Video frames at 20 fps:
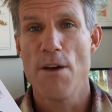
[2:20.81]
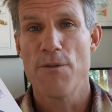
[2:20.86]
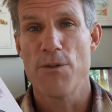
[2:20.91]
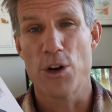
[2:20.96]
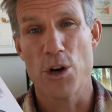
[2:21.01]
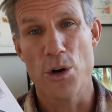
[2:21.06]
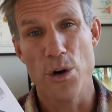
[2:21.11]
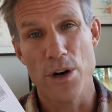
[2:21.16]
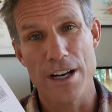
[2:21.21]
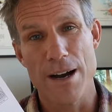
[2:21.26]
for
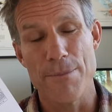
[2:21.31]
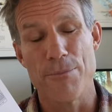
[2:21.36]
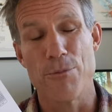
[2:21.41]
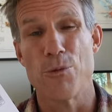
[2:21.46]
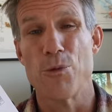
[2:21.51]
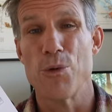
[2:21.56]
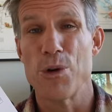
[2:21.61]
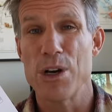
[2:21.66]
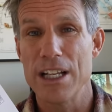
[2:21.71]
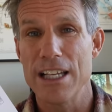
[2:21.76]
going up
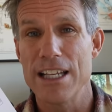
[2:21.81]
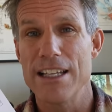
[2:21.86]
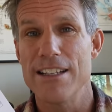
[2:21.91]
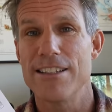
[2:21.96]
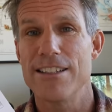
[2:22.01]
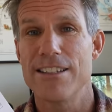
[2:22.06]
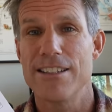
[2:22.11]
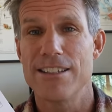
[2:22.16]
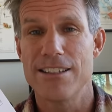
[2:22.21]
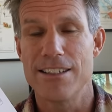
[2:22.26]
really
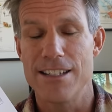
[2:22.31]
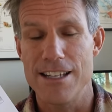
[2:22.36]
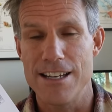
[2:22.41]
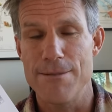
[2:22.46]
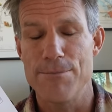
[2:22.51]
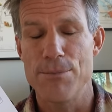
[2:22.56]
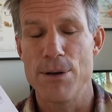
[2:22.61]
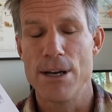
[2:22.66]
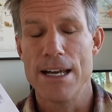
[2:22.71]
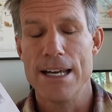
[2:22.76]

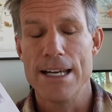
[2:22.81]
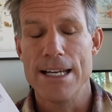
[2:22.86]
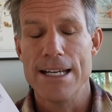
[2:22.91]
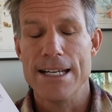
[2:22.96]
steep